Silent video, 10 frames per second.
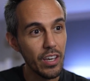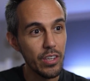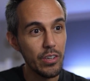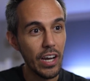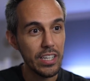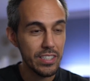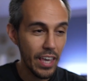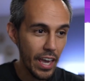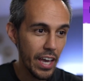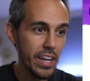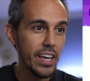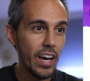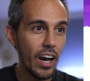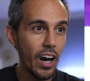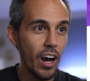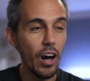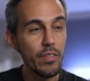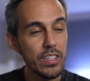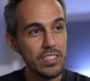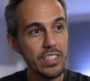you guys can.
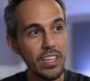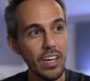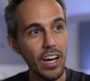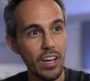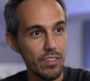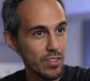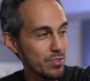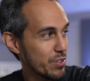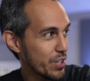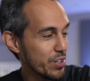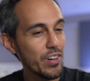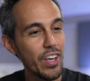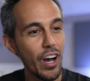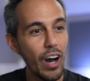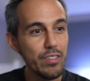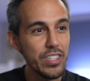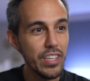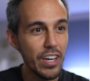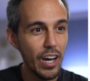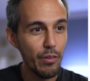Obviously, looks really cool. Obviously,
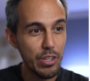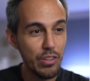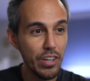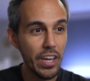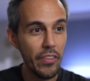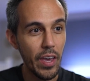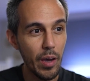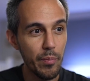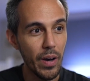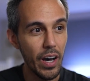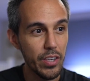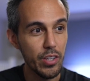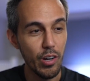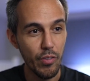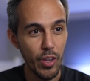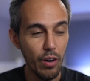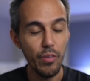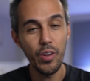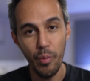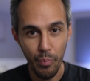when you look at them, you don't know.
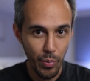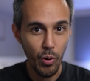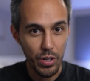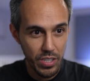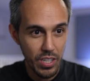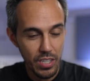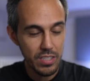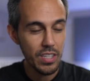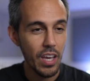They're the port keys,